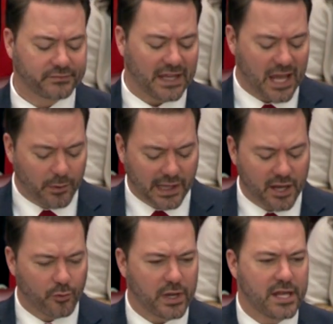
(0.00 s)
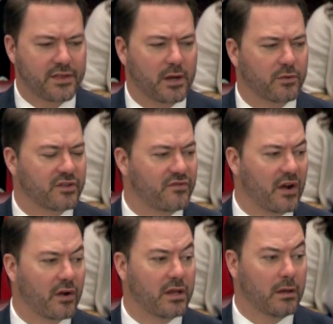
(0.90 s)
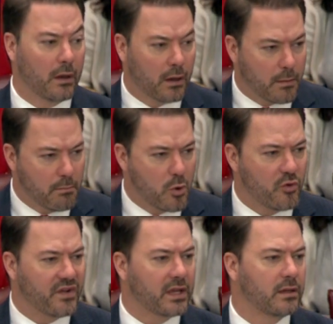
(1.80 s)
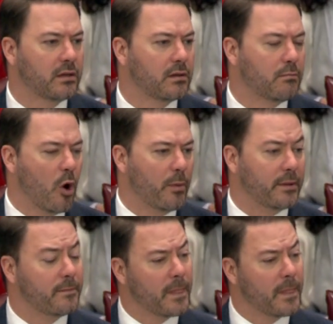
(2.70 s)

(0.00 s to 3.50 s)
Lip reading: and they would lay a wreath, and it was a very moving moment.